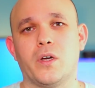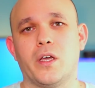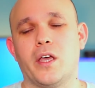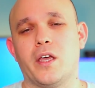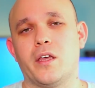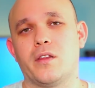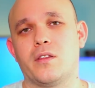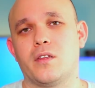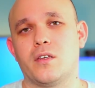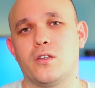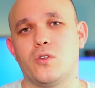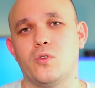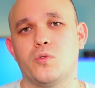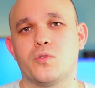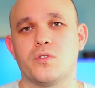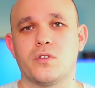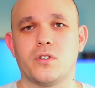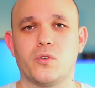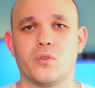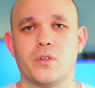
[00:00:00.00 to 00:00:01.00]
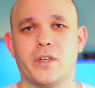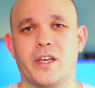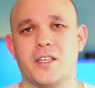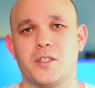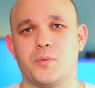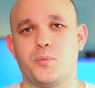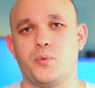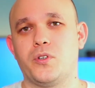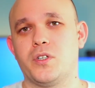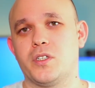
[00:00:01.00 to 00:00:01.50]
and the user
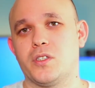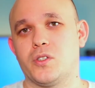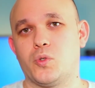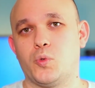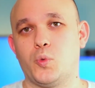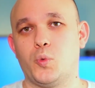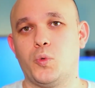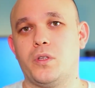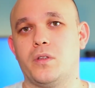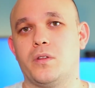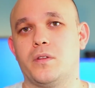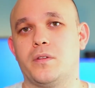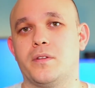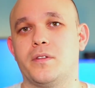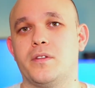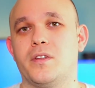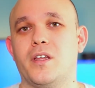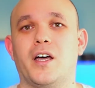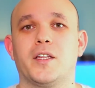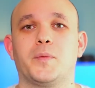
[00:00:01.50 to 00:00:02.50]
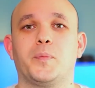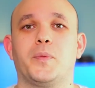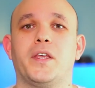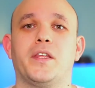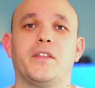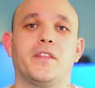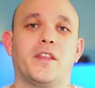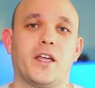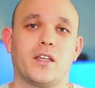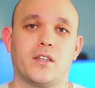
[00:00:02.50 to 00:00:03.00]
experience will not
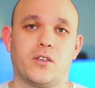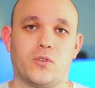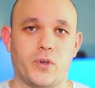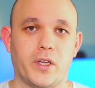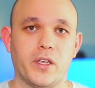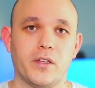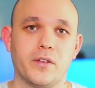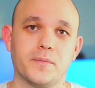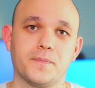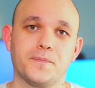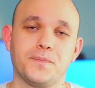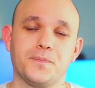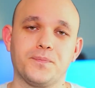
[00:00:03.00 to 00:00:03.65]
be that great.